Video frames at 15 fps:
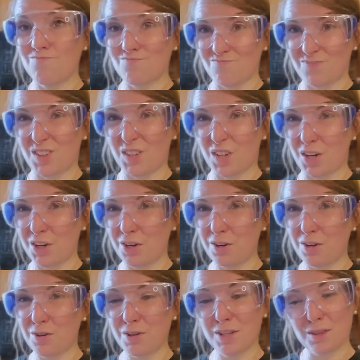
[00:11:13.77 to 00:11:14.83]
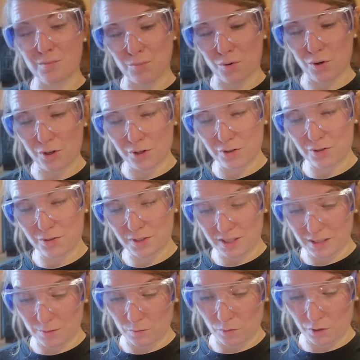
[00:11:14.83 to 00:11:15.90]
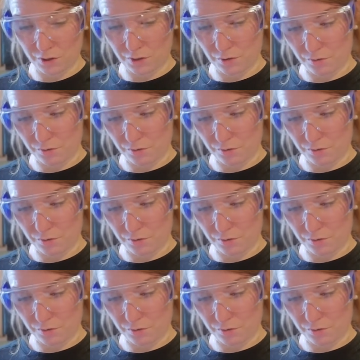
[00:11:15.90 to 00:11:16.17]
The longer you do it, the more you do it, the more you'll